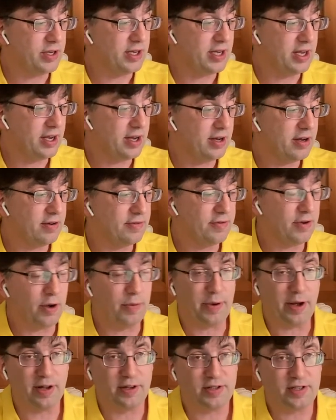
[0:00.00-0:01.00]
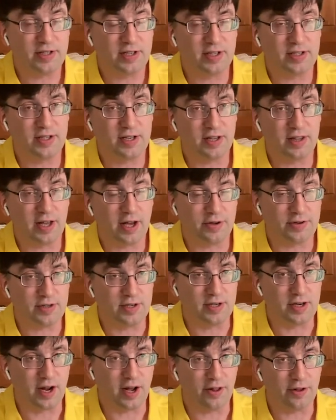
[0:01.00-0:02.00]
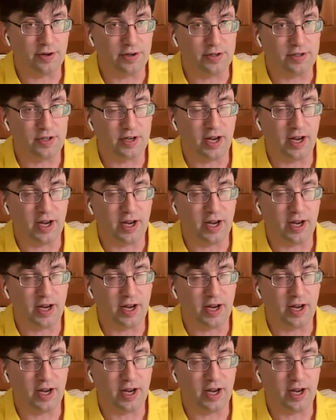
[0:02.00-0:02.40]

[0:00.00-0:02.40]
give about $60,000